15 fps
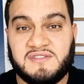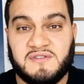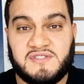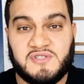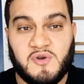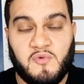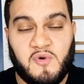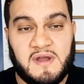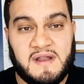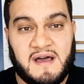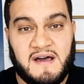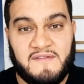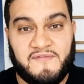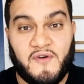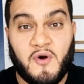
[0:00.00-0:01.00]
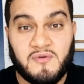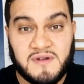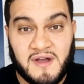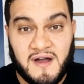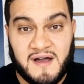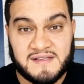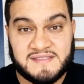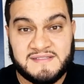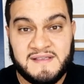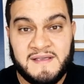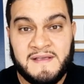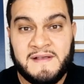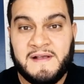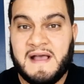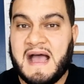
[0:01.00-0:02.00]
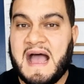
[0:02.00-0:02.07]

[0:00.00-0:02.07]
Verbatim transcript: Also, too, with uh, phone calls.